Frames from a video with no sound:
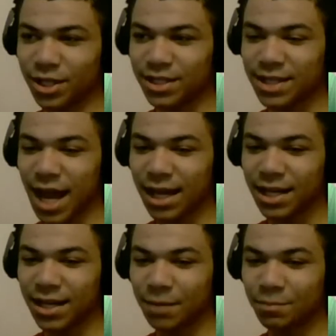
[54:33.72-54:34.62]

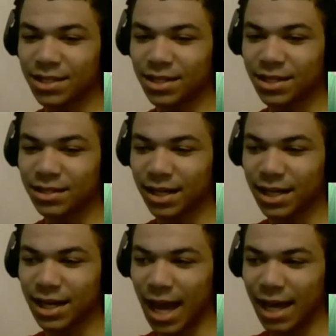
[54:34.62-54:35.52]
design and business
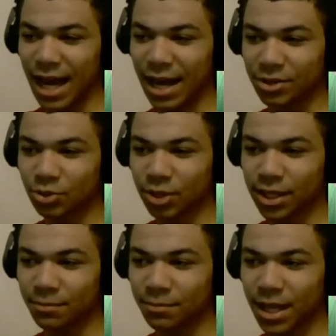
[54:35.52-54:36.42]
and not
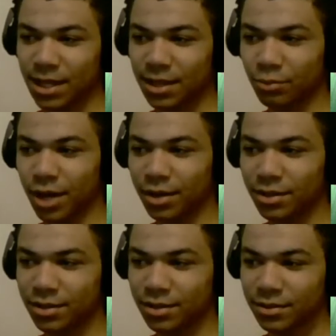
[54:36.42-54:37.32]
actually making the
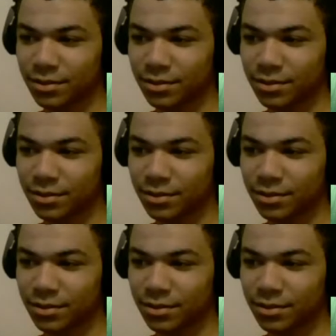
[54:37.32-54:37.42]
products.